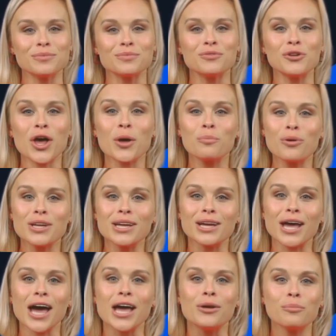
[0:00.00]
promptly
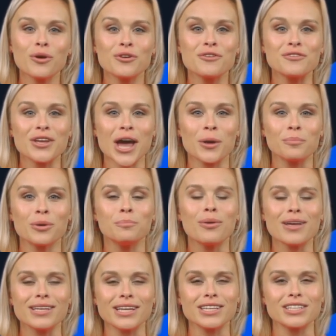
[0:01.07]
align with rapid
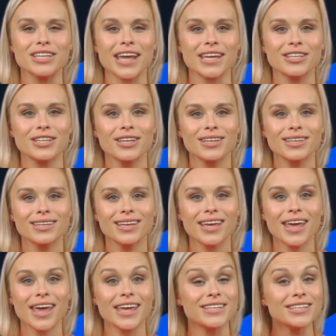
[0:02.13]
business changes,
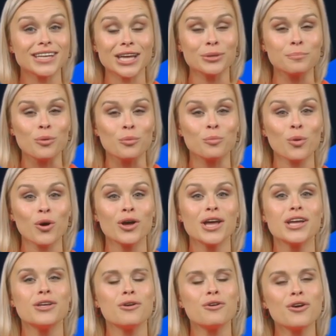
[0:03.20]
and enable more
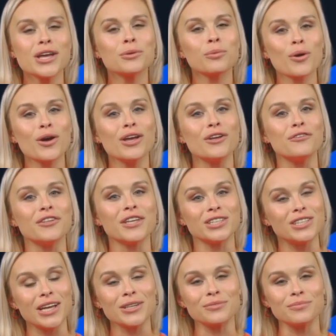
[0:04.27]
incredible
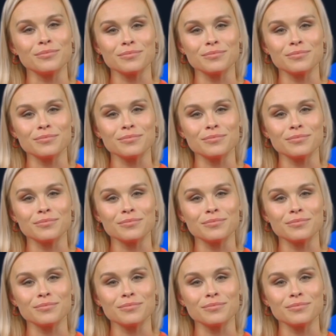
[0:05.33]
innovation.